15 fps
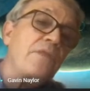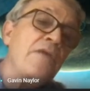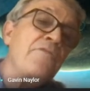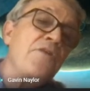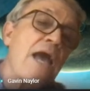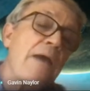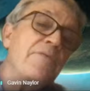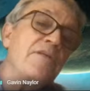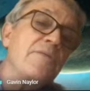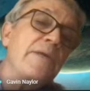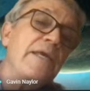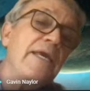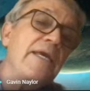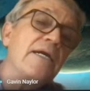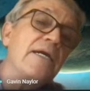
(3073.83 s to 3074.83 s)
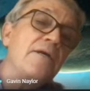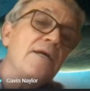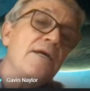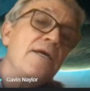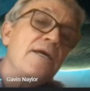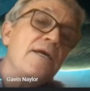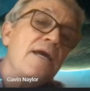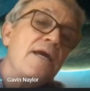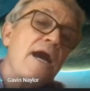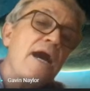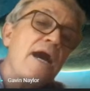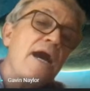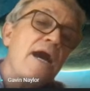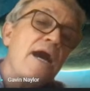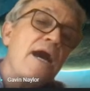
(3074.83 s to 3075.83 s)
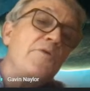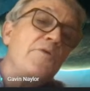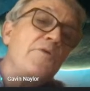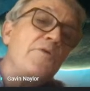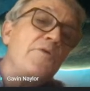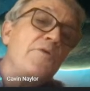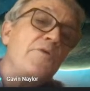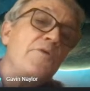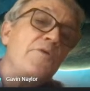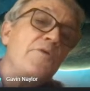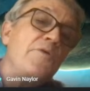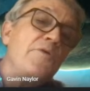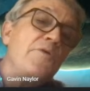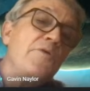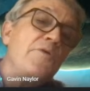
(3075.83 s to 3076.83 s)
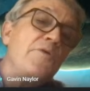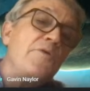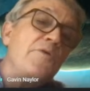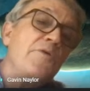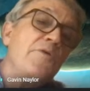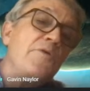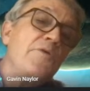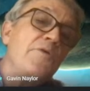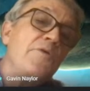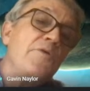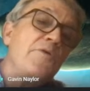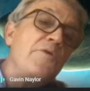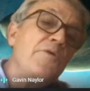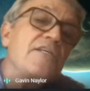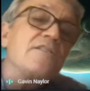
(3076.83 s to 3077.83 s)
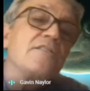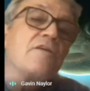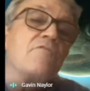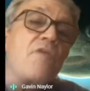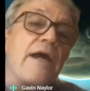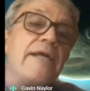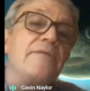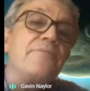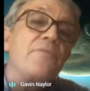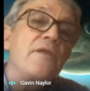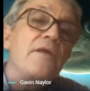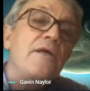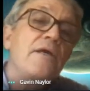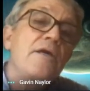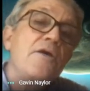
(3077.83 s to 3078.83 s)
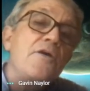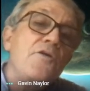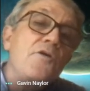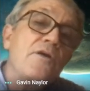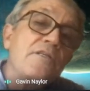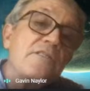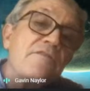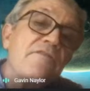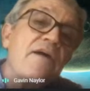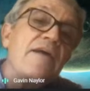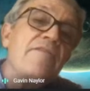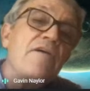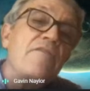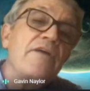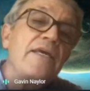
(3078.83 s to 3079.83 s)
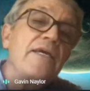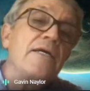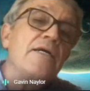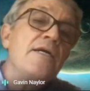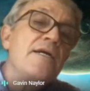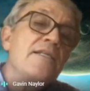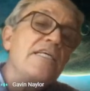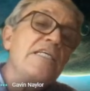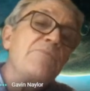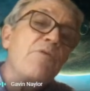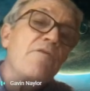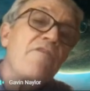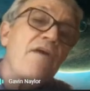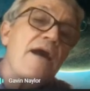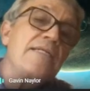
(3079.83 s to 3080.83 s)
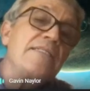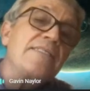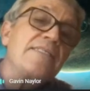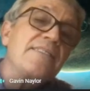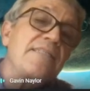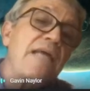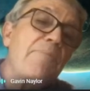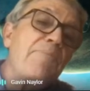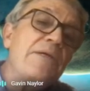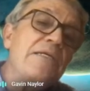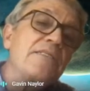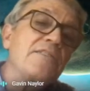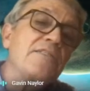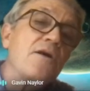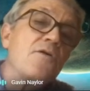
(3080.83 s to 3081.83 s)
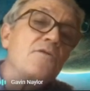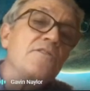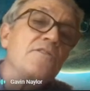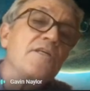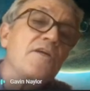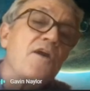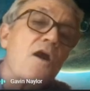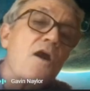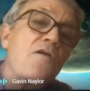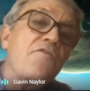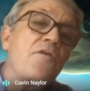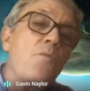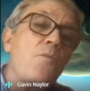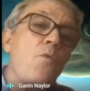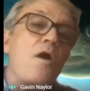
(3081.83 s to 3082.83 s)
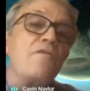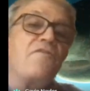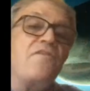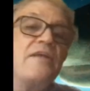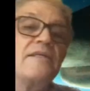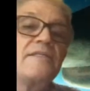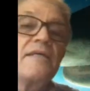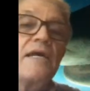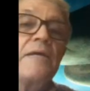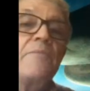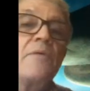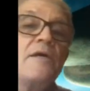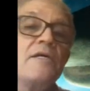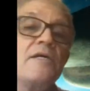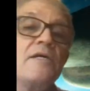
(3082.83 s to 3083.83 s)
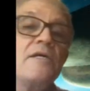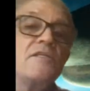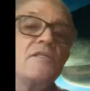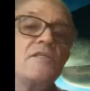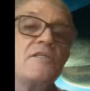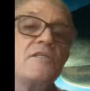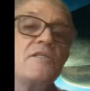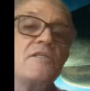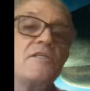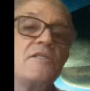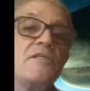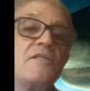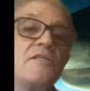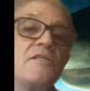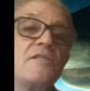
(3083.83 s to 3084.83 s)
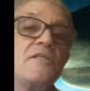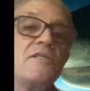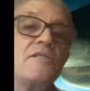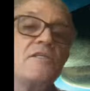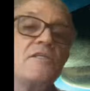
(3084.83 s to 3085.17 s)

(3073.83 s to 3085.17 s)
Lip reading: if you happen to be here and you mutate over there and the environmental conditions are right, you can survive over here. This provides stepping stones to go from one phenotype to another. So